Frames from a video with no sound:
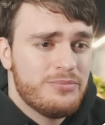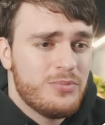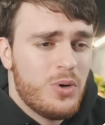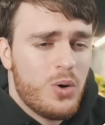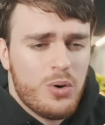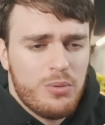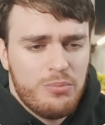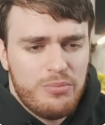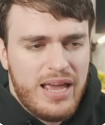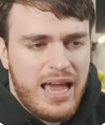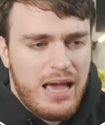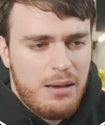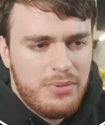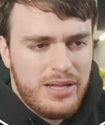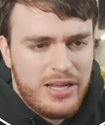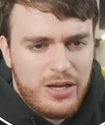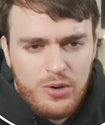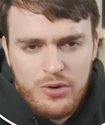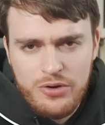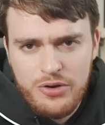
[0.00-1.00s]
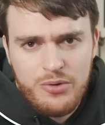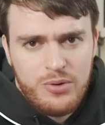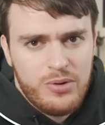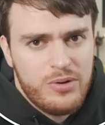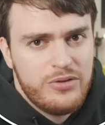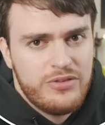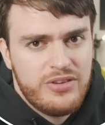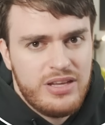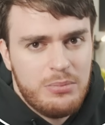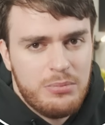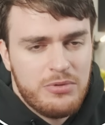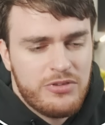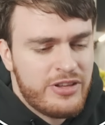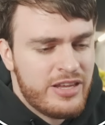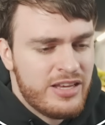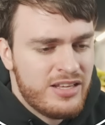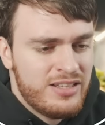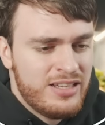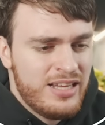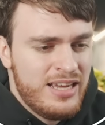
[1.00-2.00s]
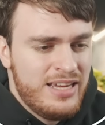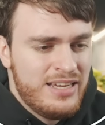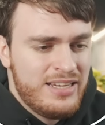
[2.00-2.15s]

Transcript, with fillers: or gambling on your own team's skill,